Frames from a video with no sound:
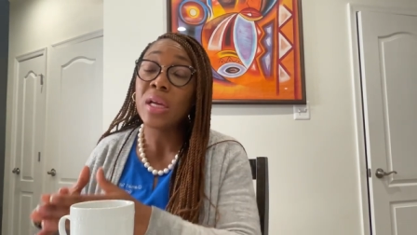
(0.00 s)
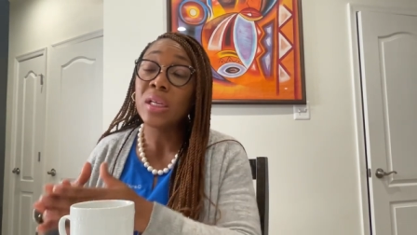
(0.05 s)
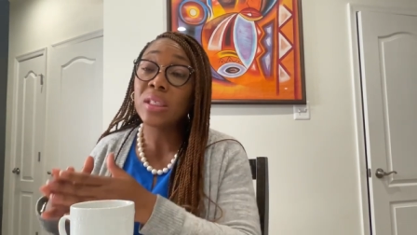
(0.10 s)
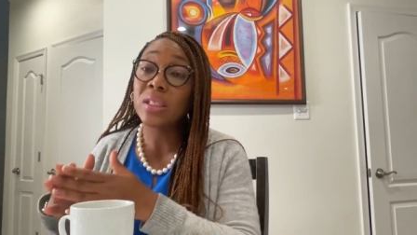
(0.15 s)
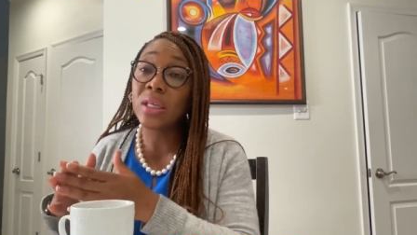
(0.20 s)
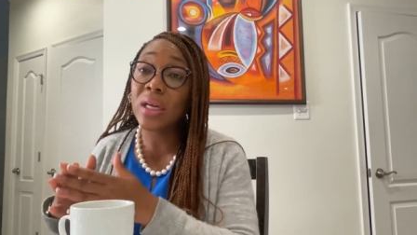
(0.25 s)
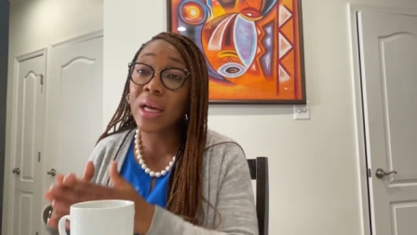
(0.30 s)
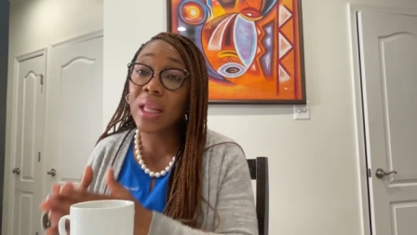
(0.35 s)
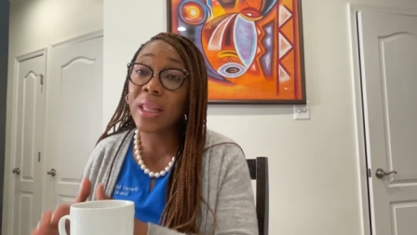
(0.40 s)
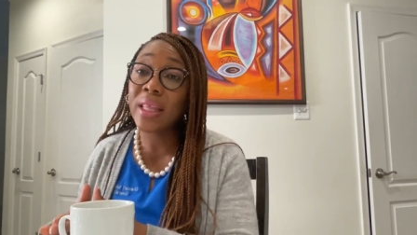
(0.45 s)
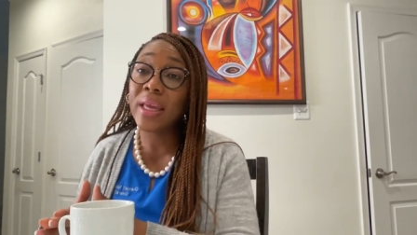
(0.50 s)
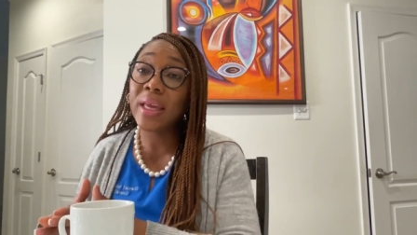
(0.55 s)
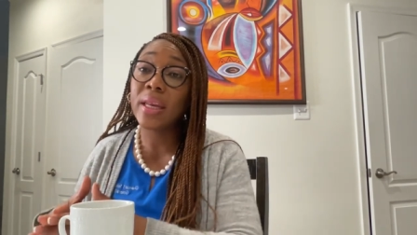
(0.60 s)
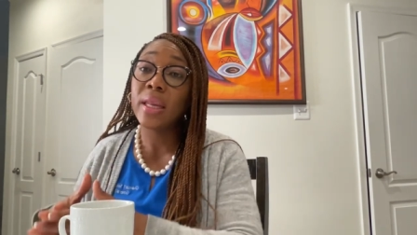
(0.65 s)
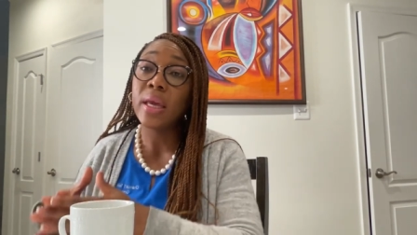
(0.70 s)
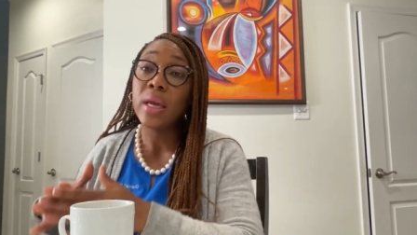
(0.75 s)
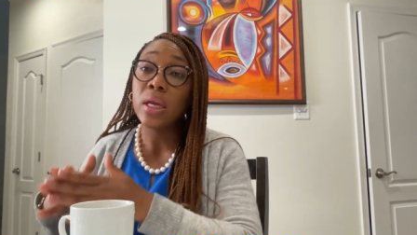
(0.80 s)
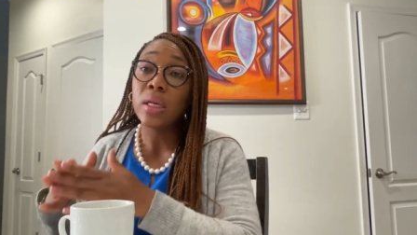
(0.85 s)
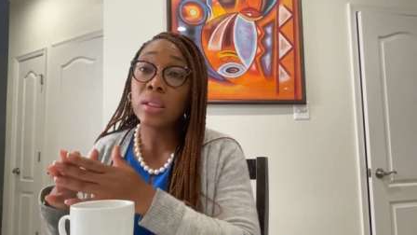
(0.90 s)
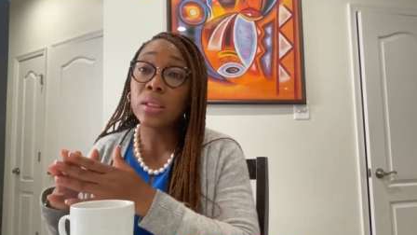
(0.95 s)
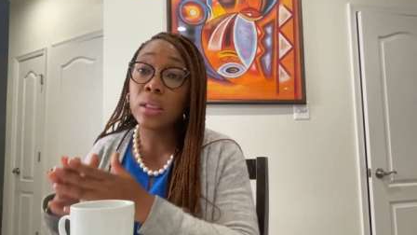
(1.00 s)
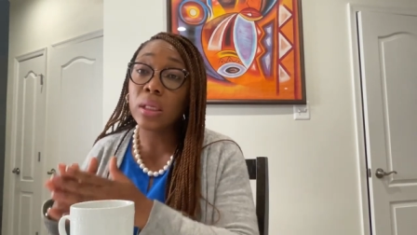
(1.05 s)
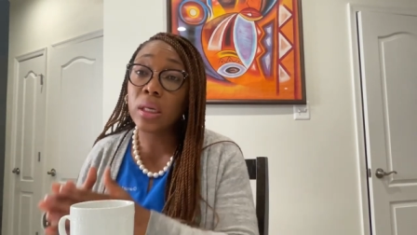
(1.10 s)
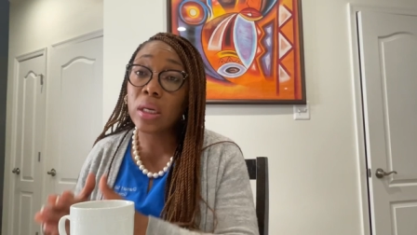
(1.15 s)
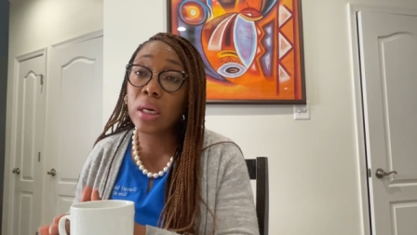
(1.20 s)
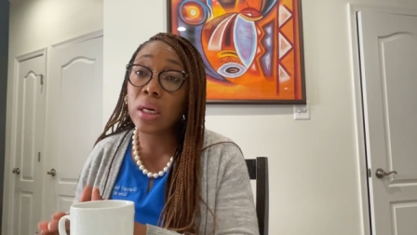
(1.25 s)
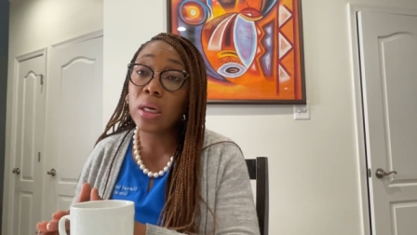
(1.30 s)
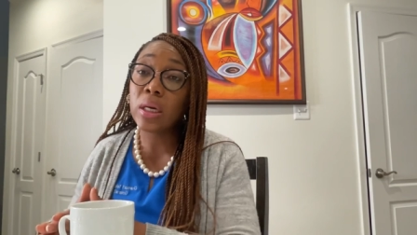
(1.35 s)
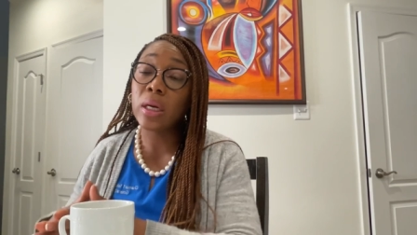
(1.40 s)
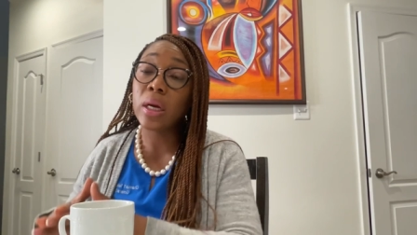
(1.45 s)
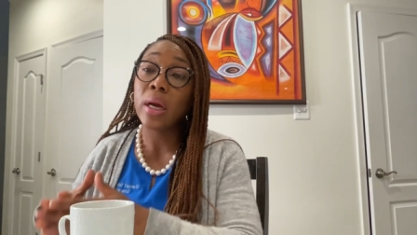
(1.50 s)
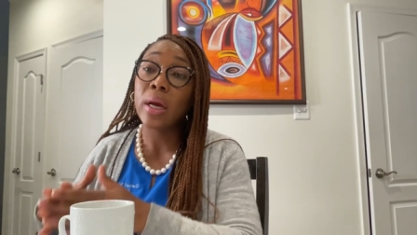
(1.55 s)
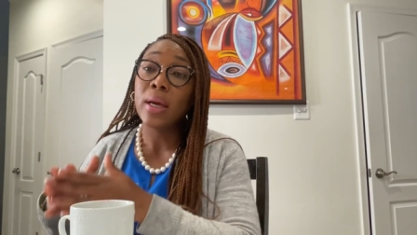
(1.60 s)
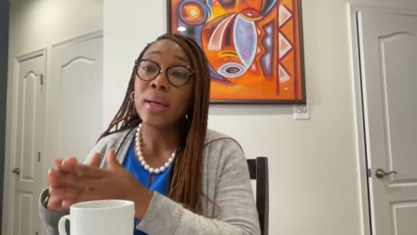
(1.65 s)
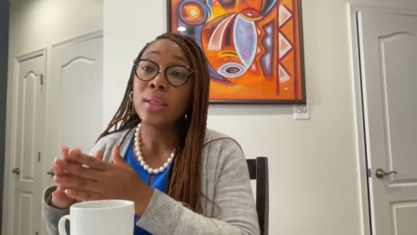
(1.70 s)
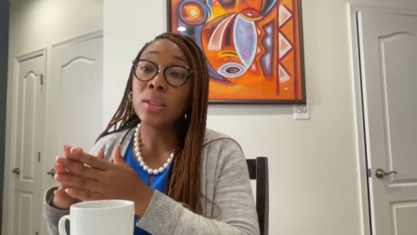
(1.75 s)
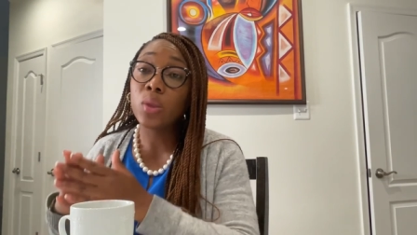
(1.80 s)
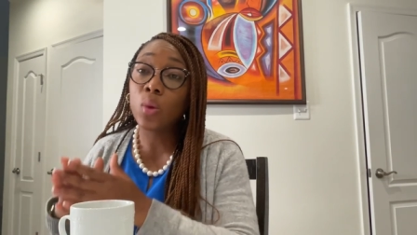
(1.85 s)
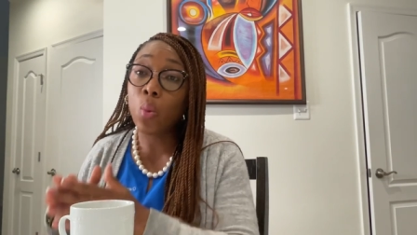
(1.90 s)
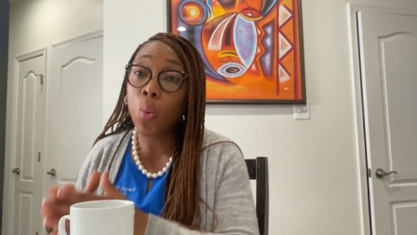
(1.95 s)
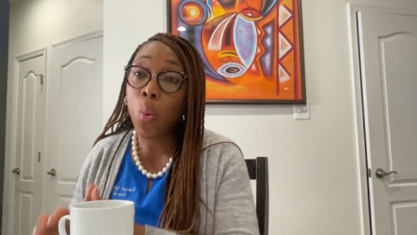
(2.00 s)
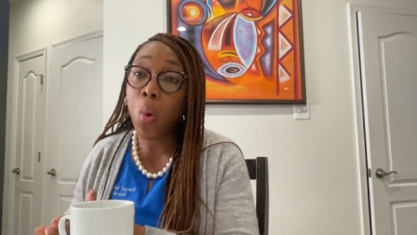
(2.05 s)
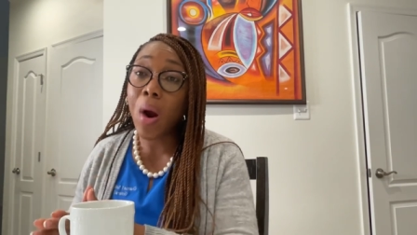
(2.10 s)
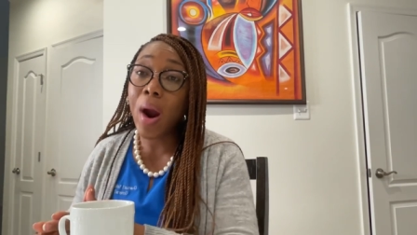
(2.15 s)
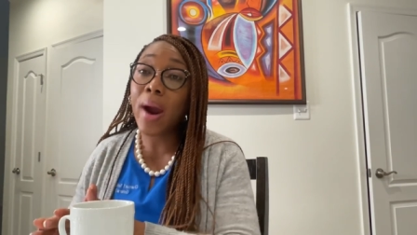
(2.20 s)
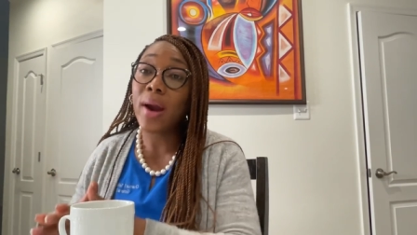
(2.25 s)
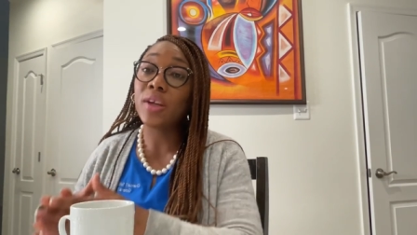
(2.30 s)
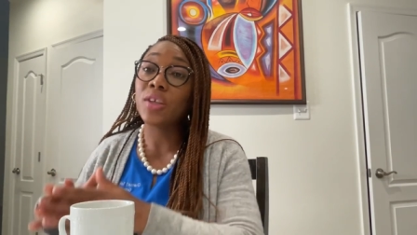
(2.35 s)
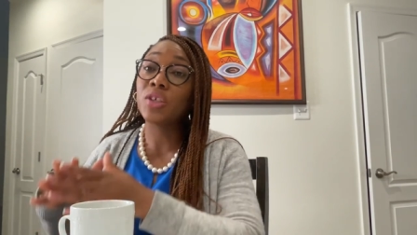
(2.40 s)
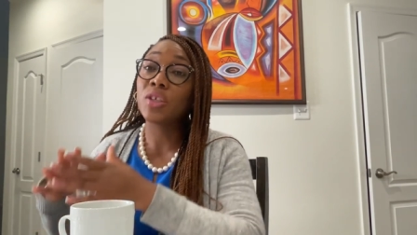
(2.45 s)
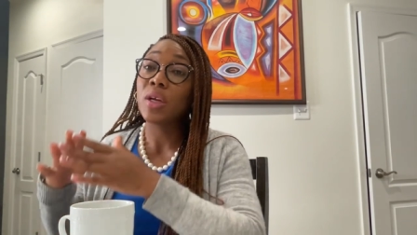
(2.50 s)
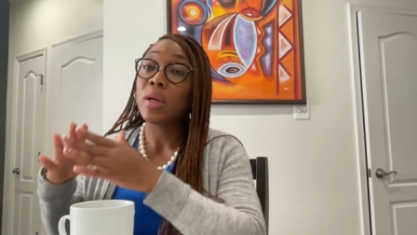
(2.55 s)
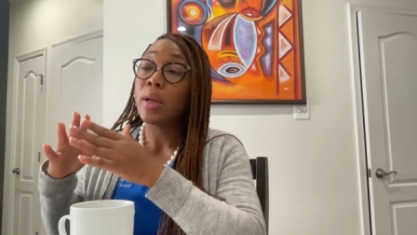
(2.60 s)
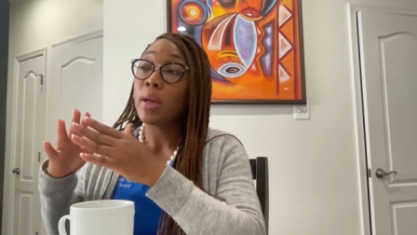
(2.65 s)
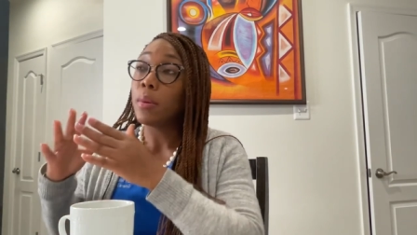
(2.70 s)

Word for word: to clean, to cook, to wash,